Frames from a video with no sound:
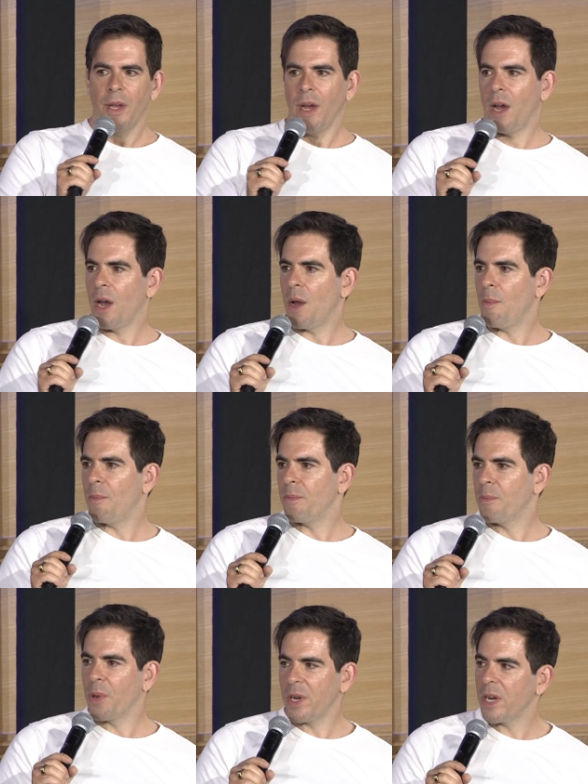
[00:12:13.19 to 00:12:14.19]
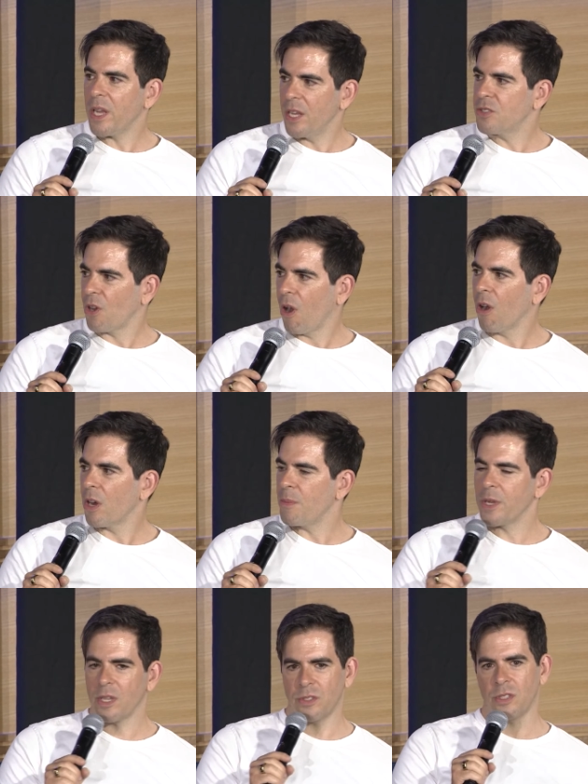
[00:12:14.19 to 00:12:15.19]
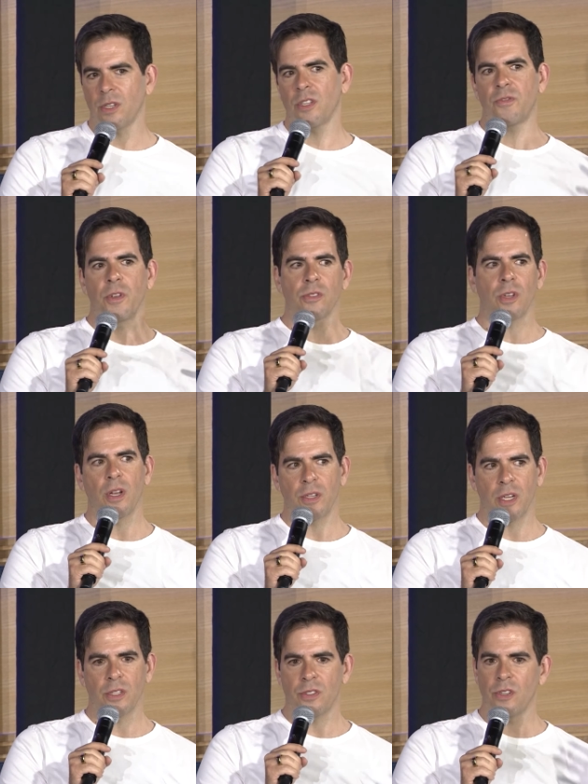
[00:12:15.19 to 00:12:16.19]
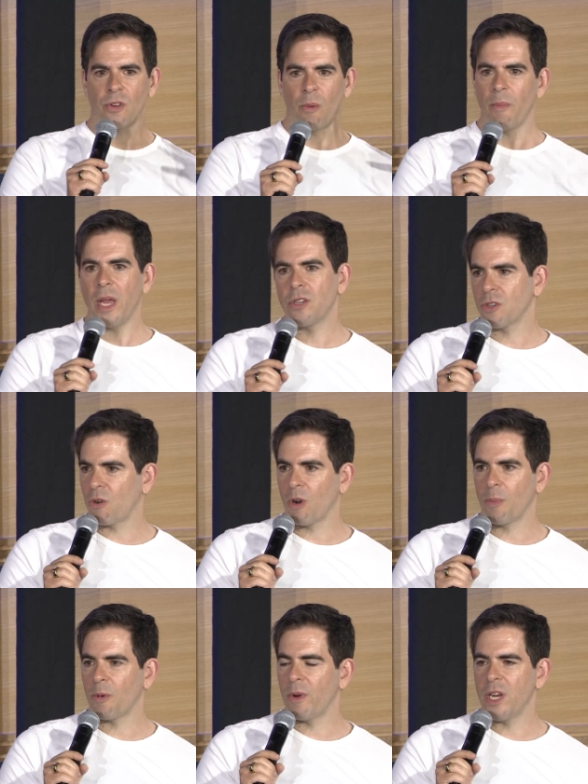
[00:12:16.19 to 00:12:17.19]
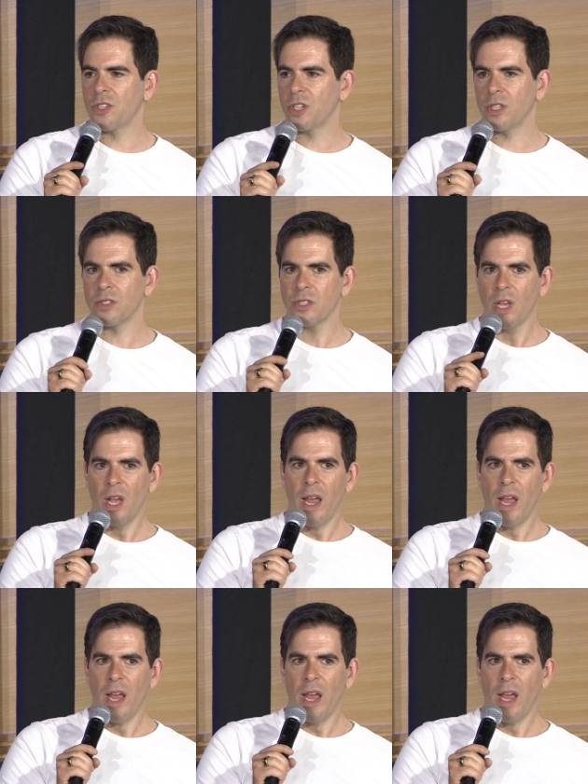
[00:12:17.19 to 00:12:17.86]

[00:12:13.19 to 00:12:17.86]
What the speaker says: But it is hard because it does feel daunting because these are major corporations,